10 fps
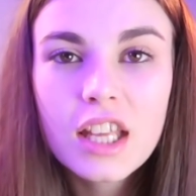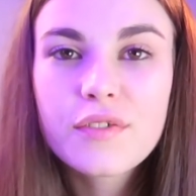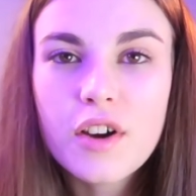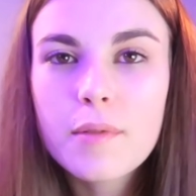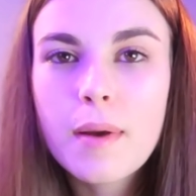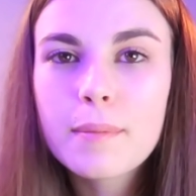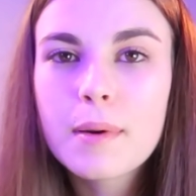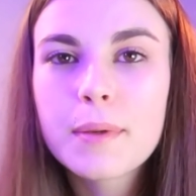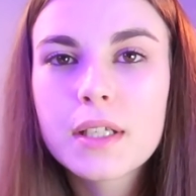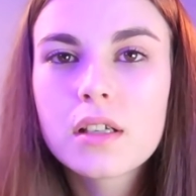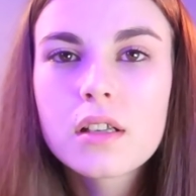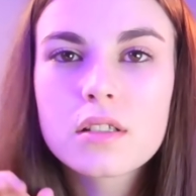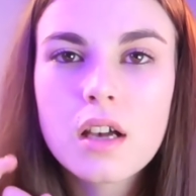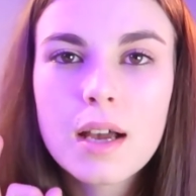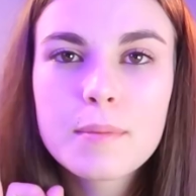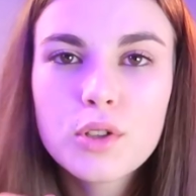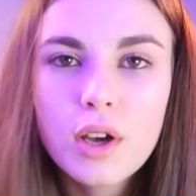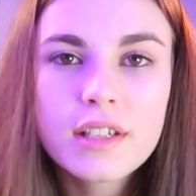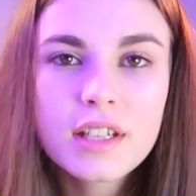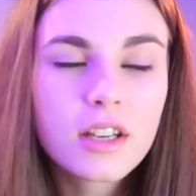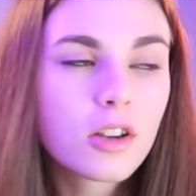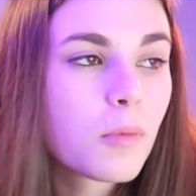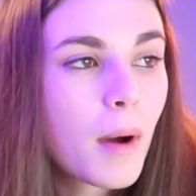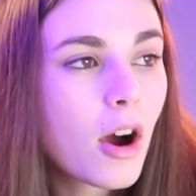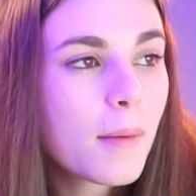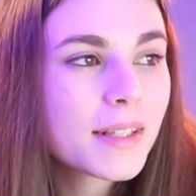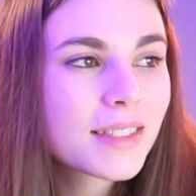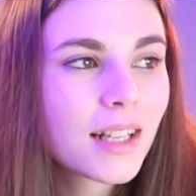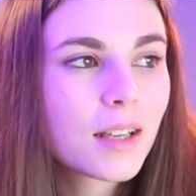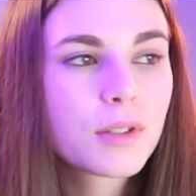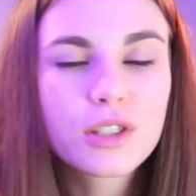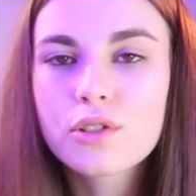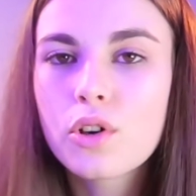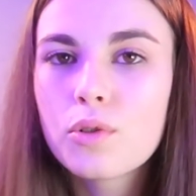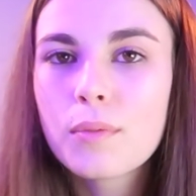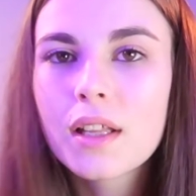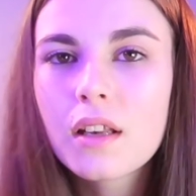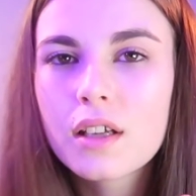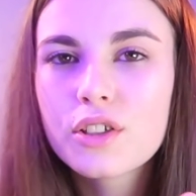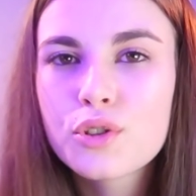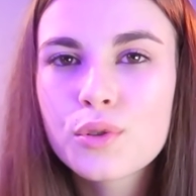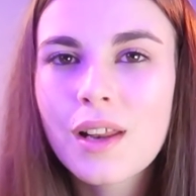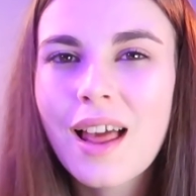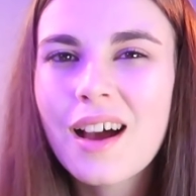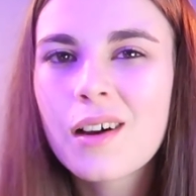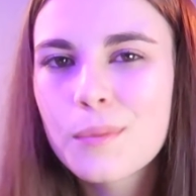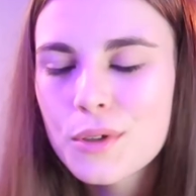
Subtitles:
if I remember, because I'm not editing it on my iMac today, which has got all my, like, usual layout.